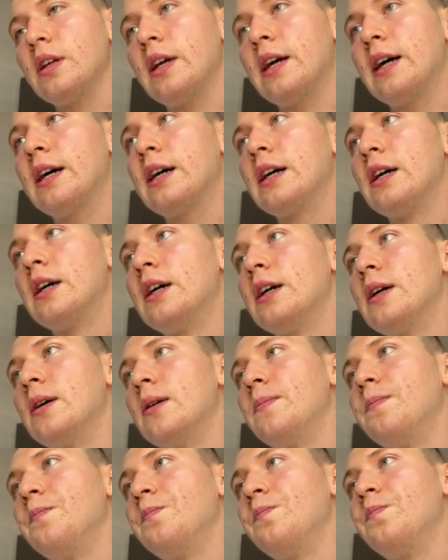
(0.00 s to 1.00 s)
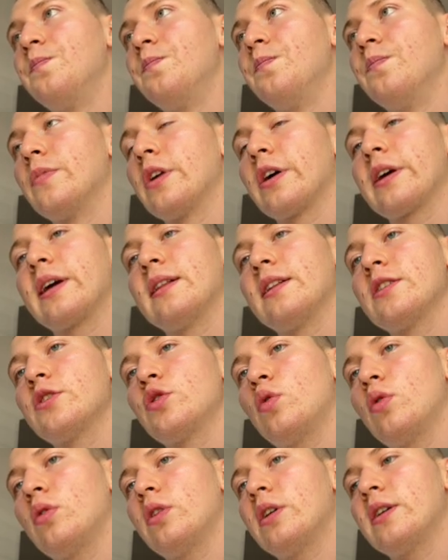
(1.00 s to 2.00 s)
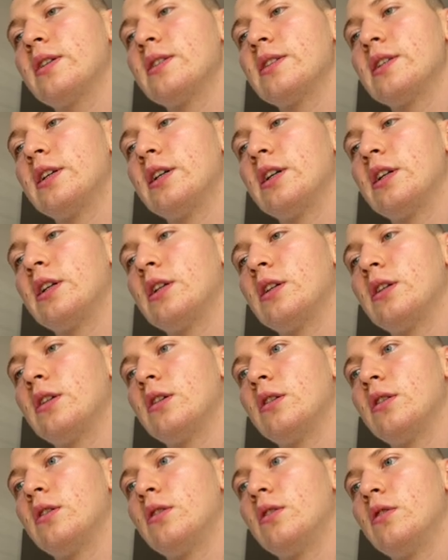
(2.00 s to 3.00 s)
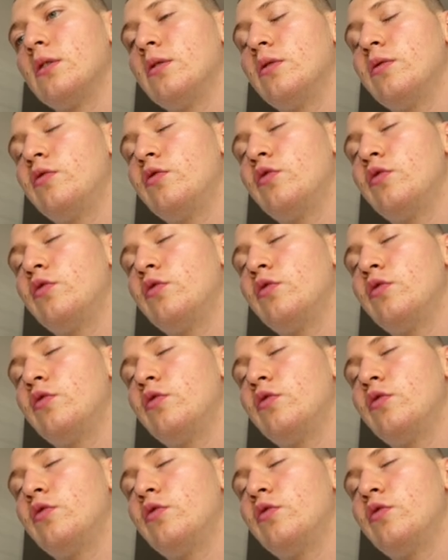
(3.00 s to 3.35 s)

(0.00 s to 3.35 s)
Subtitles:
Okay, let's call it until